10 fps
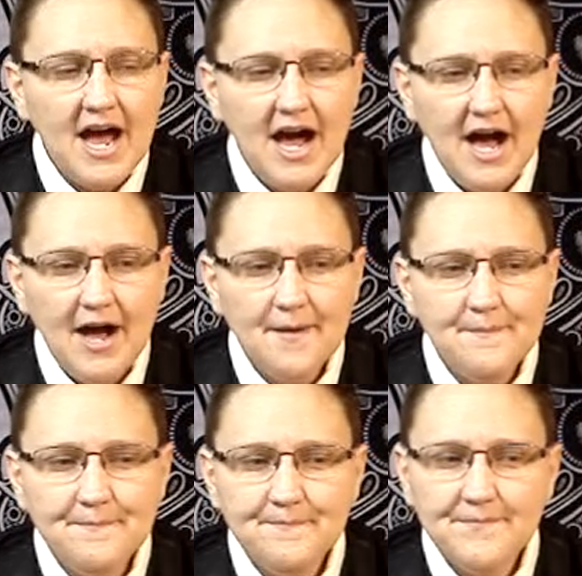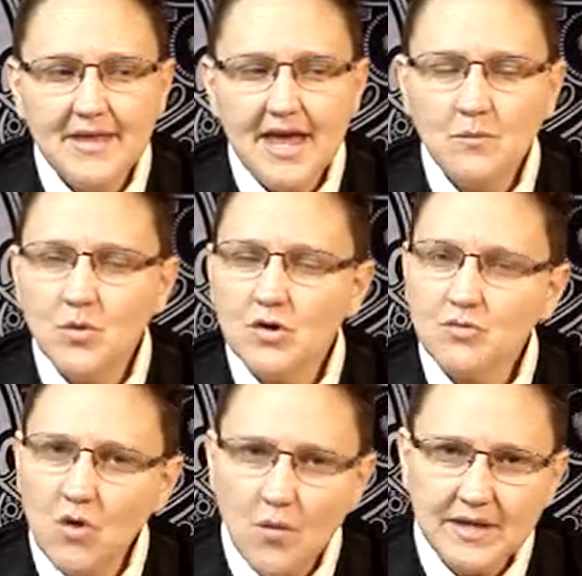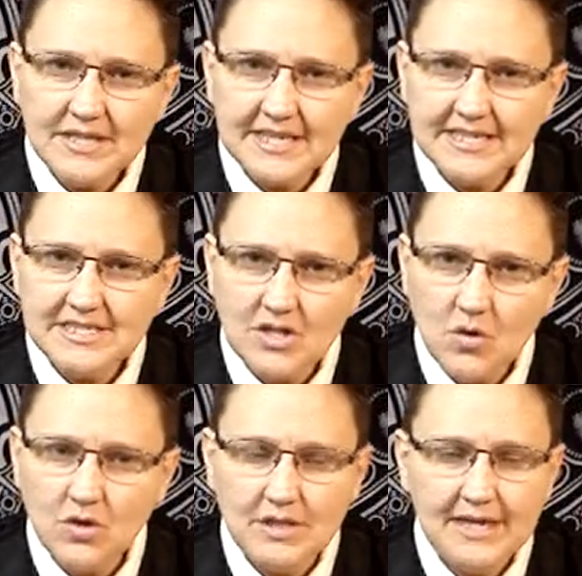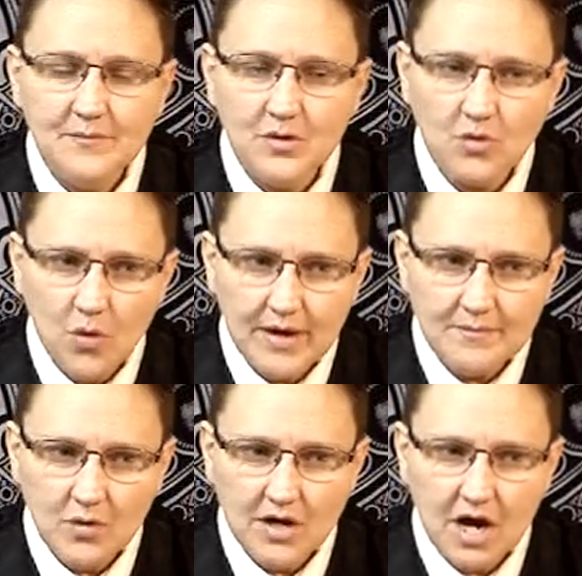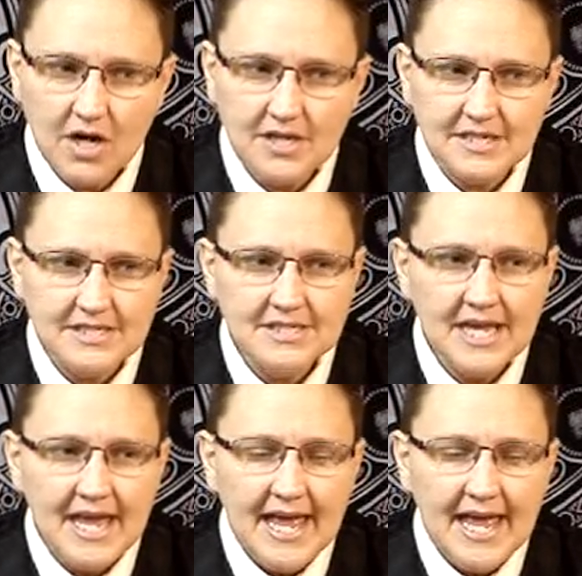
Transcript: and we're growing things locally, and we're growing more gardens,